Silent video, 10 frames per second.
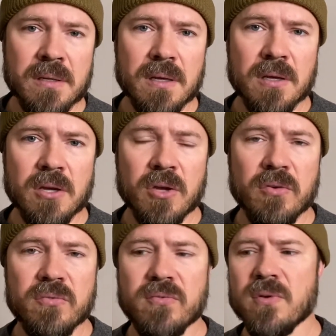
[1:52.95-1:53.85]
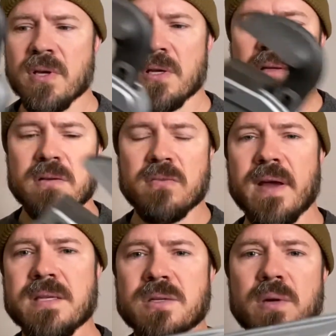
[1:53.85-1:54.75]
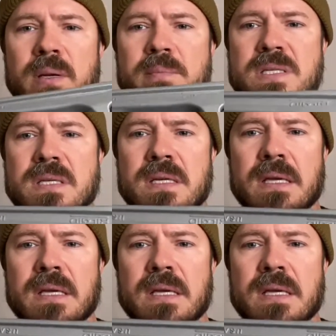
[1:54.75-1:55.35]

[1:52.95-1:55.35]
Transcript: of vice grips